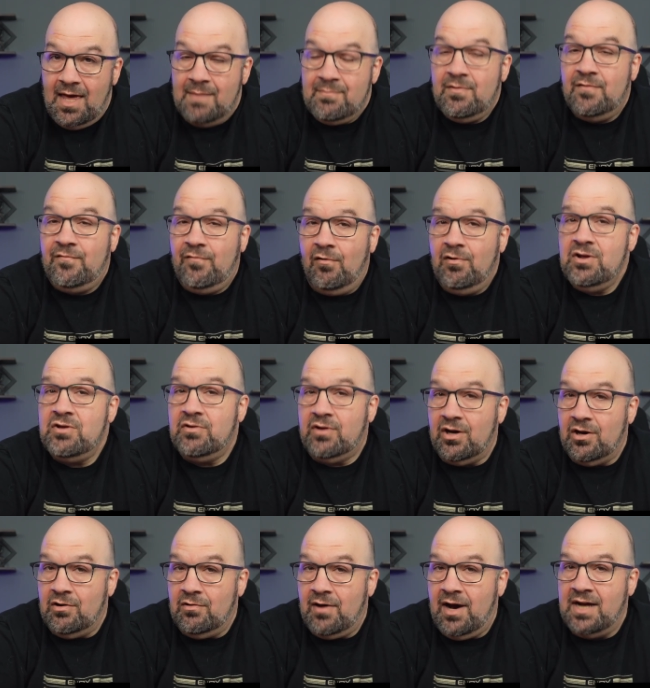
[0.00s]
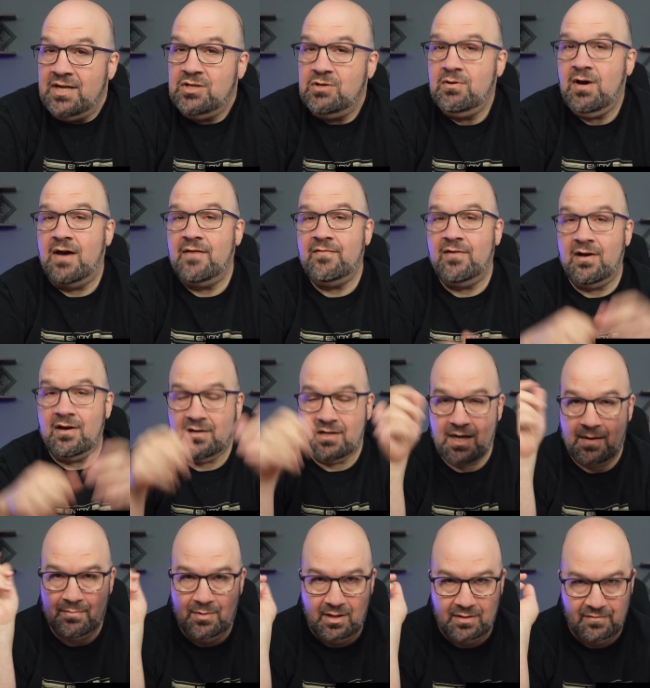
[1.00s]
And before you go, I do have a
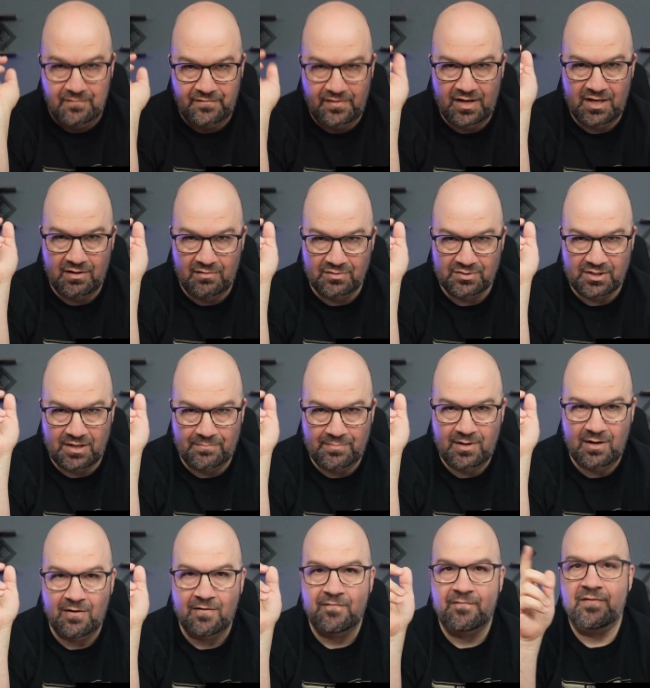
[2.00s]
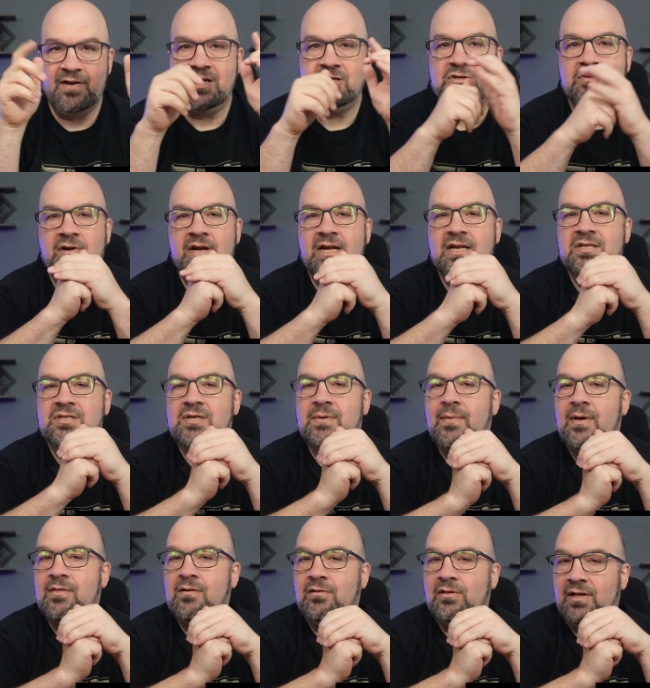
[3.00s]
couple other videos up here featuring
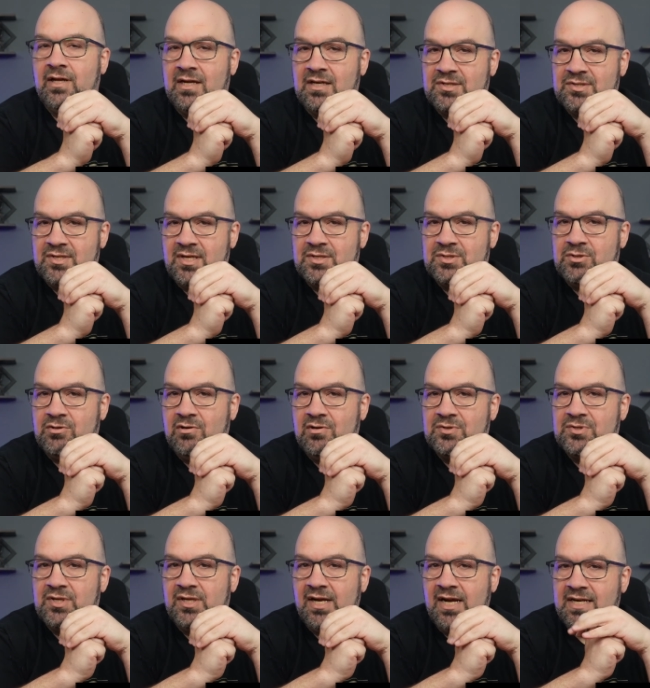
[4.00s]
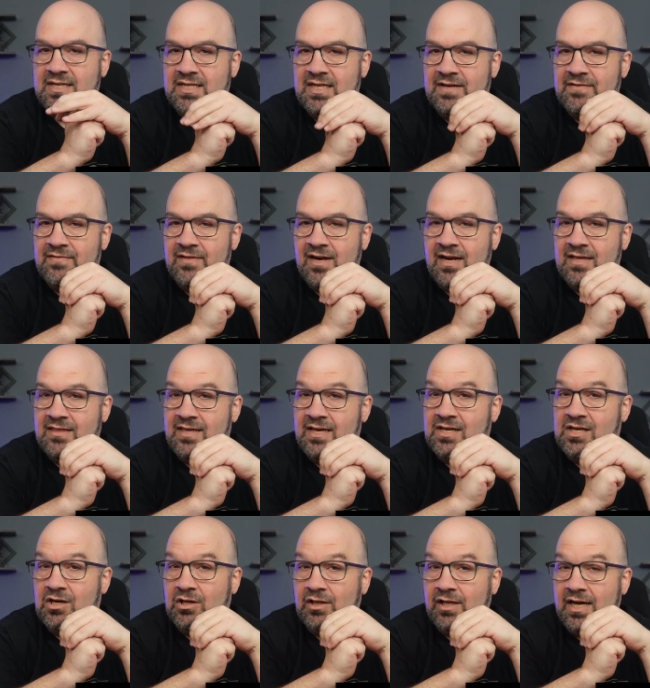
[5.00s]
some other Linux distros that I did that I
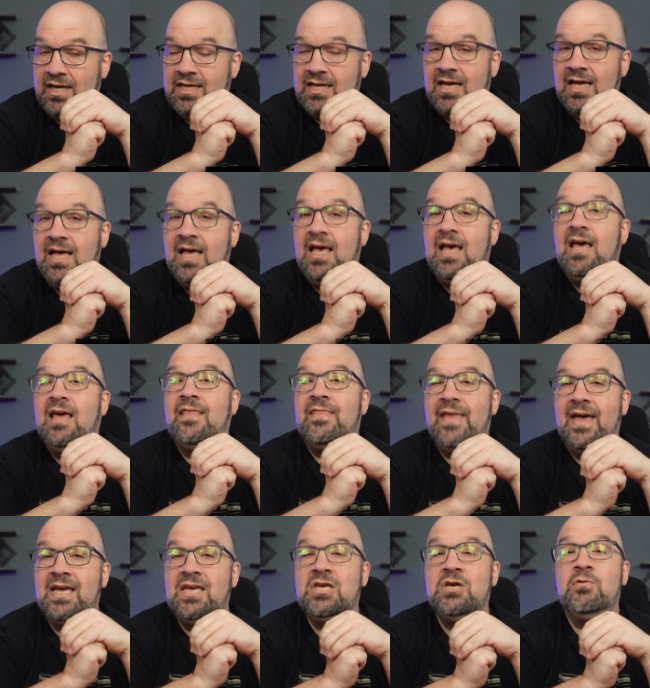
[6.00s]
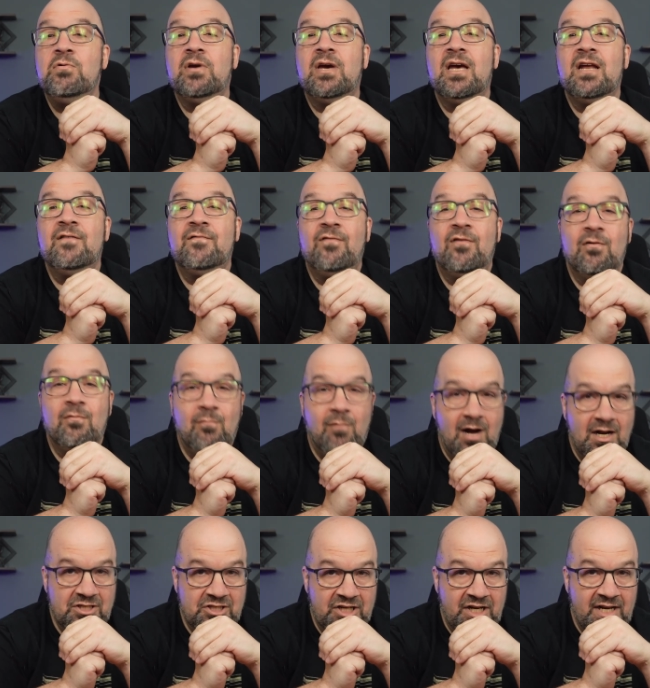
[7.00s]
think you'll like. Thank you again for
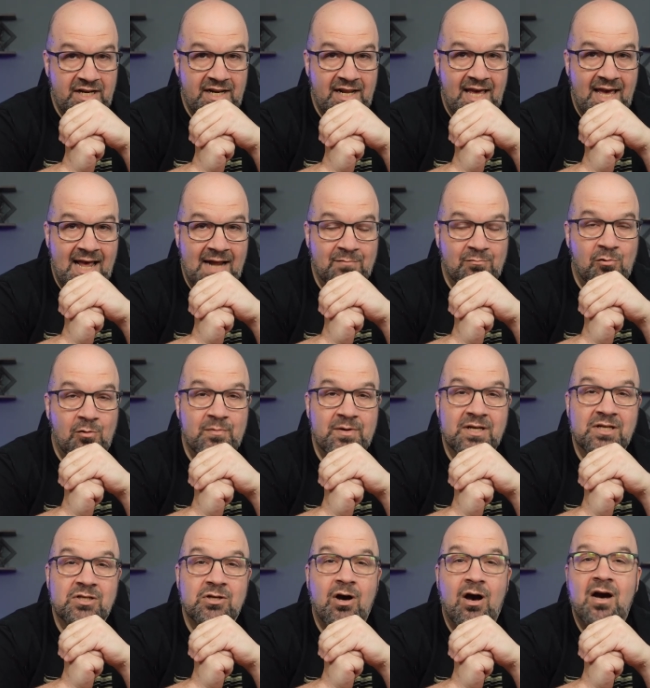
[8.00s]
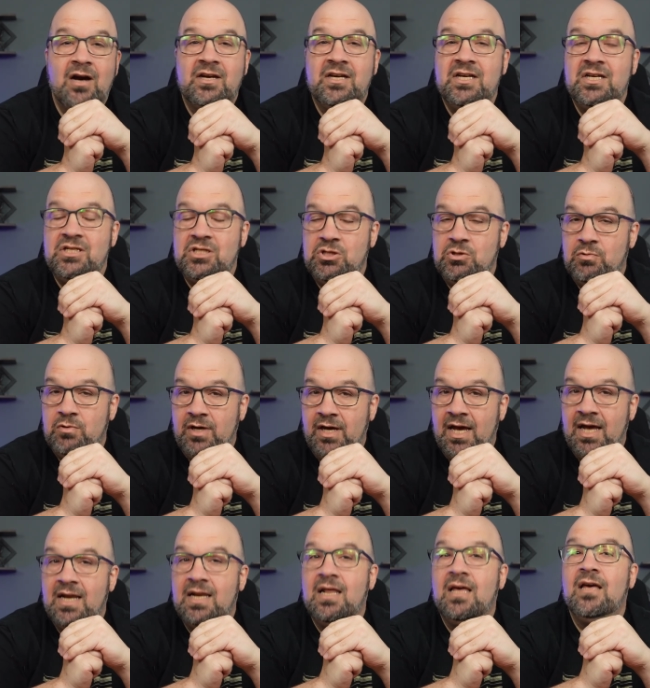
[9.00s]
watching, and we'll be talking to you
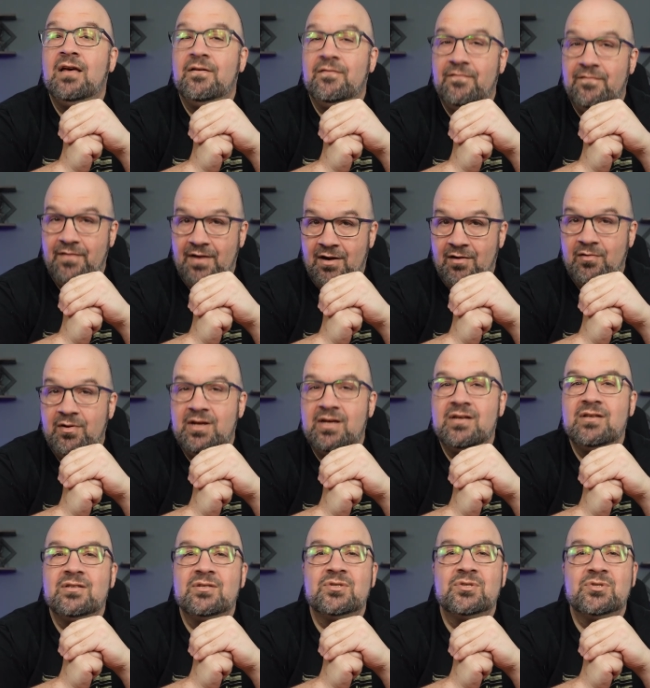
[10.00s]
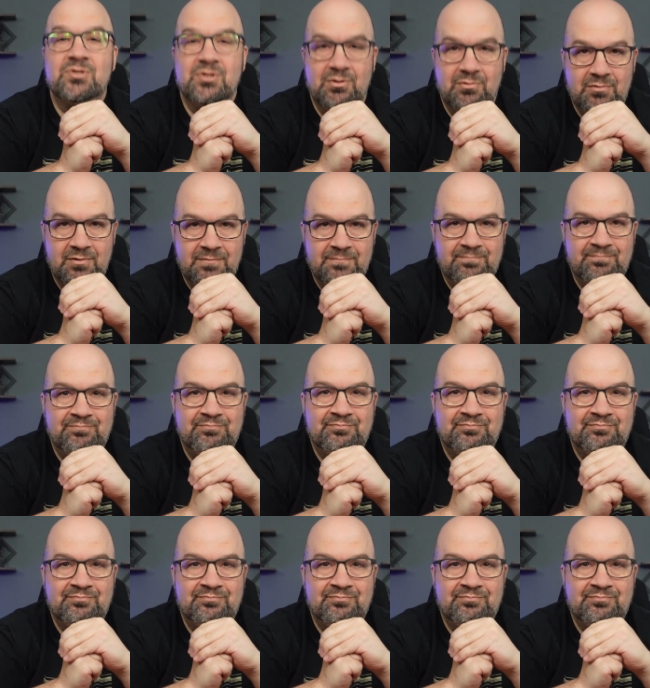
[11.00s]
again very soon.